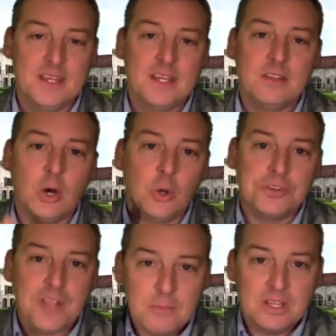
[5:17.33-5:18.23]
The whole
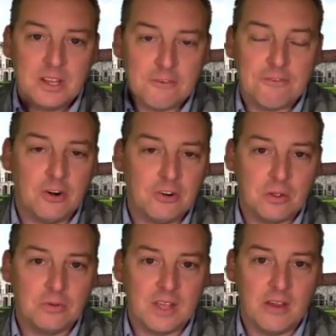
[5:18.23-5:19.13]
time we did our first
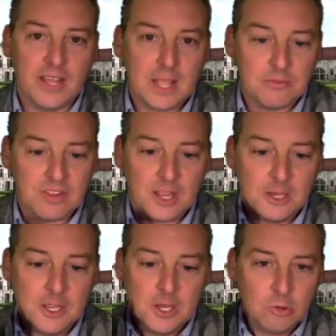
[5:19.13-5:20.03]
hotel, I kept saying,
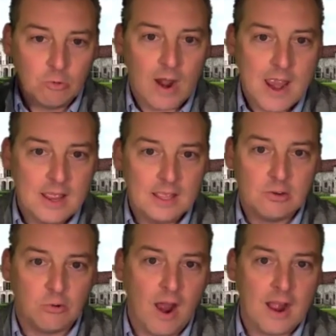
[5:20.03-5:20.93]
Ray
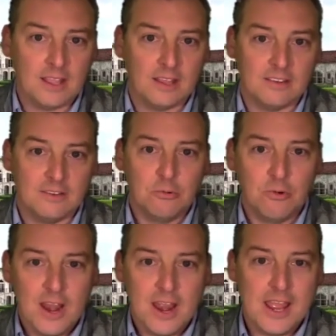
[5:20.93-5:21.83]
Crockett,
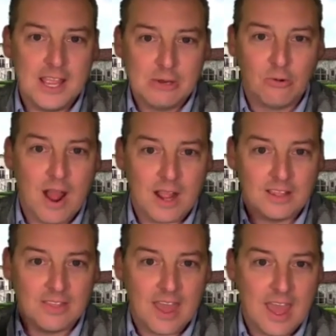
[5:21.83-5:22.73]
Ray Crock
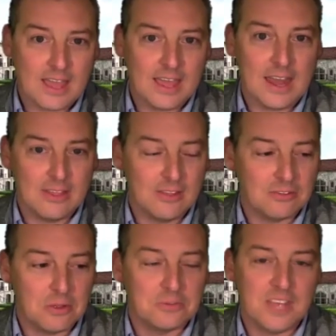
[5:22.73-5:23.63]
the heck out of this
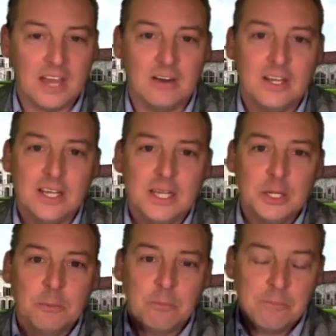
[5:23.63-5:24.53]
hotel.
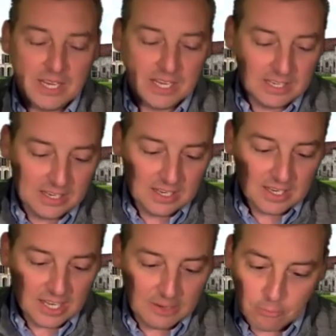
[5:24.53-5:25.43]
Meaning,
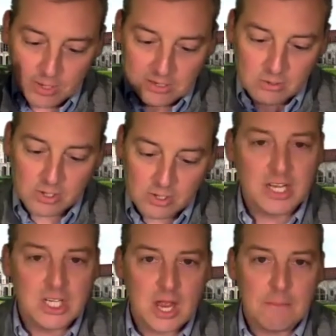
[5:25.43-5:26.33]
if we do a
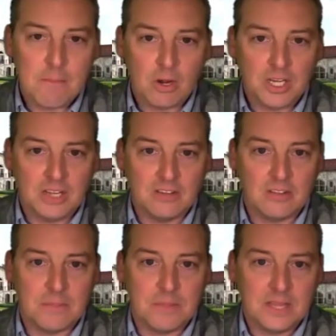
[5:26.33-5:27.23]
great job marketing
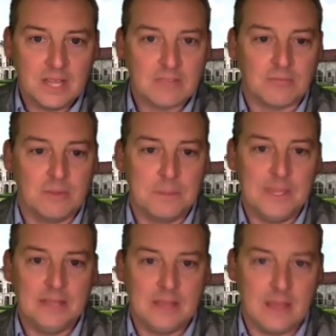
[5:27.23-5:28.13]
something, let's
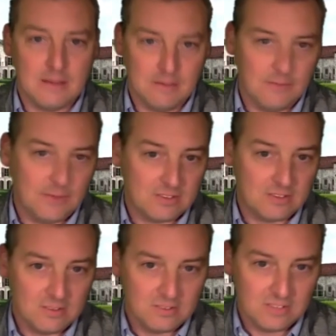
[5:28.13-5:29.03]
repeat that. If it's
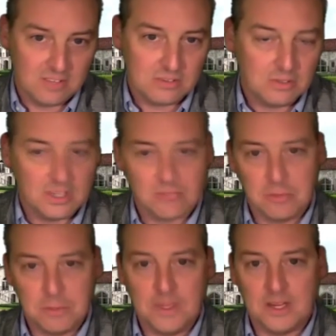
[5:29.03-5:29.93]
seasonal, let's
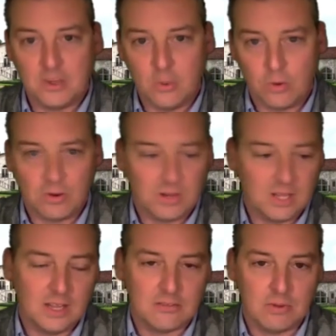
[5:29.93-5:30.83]
repeat it quarterly.
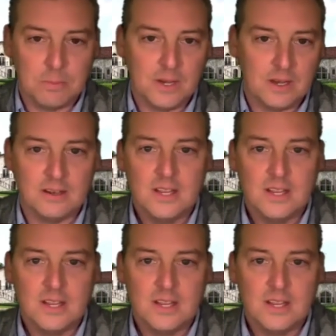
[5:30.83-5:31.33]
Let's repeat it.